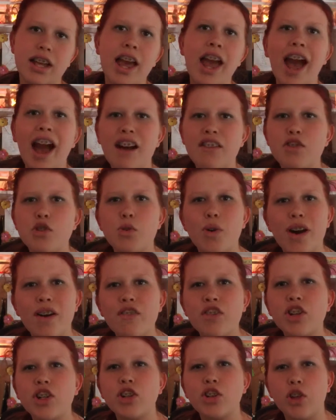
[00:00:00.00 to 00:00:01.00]
Have you
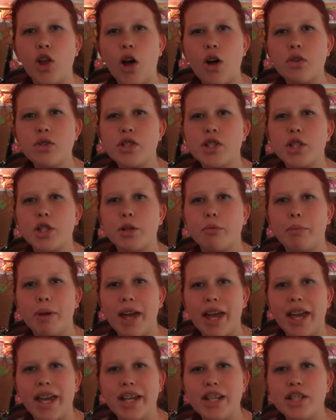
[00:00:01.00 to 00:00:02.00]
ever lost your
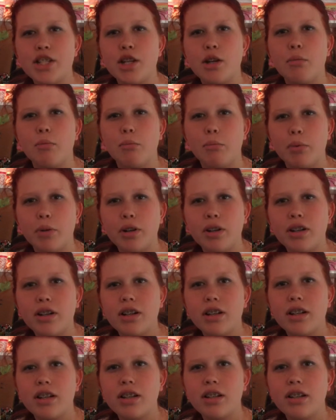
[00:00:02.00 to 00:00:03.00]
page in a
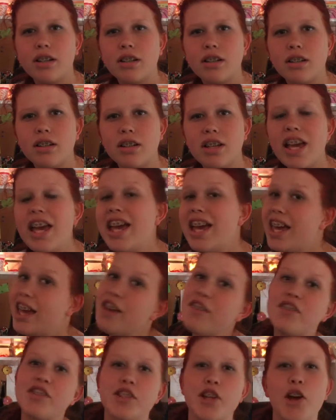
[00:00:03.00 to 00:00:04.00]
book?
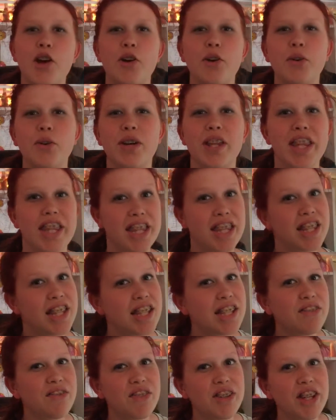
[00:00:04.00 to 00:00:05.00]
If so, then
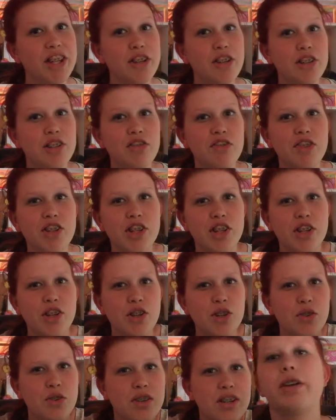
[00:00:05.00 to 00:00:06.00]
this video is for
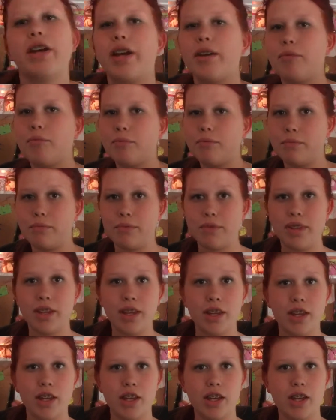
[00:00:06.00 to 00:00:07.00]
you. Okay.
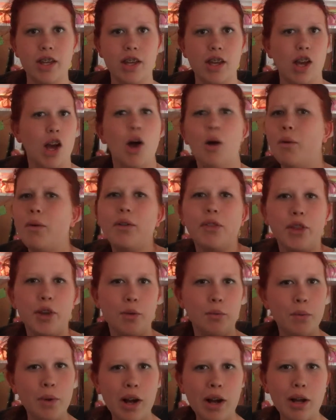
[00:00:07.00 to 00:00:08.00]
Well
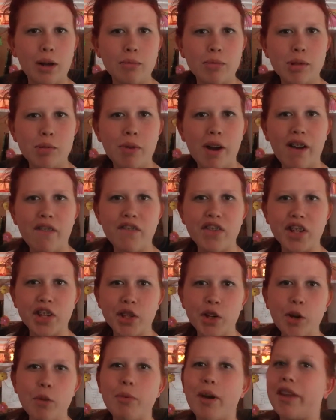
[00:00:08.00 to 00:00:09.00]
then, welcome to my
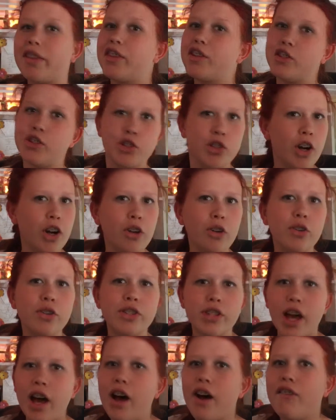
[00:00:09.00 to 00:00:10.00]
video about the struggles
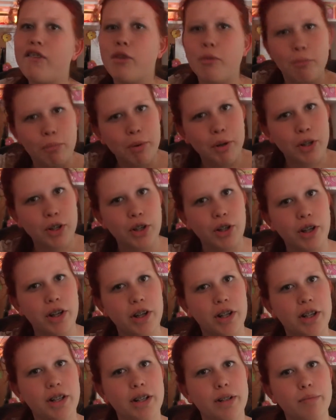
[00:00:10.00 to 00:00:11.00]
of a book
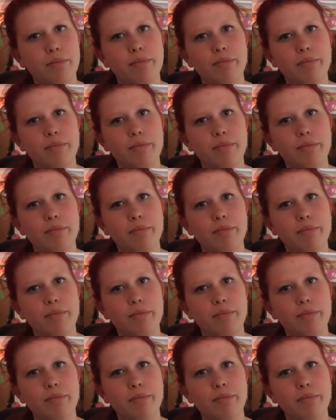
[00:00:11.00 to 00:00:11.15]
nerd.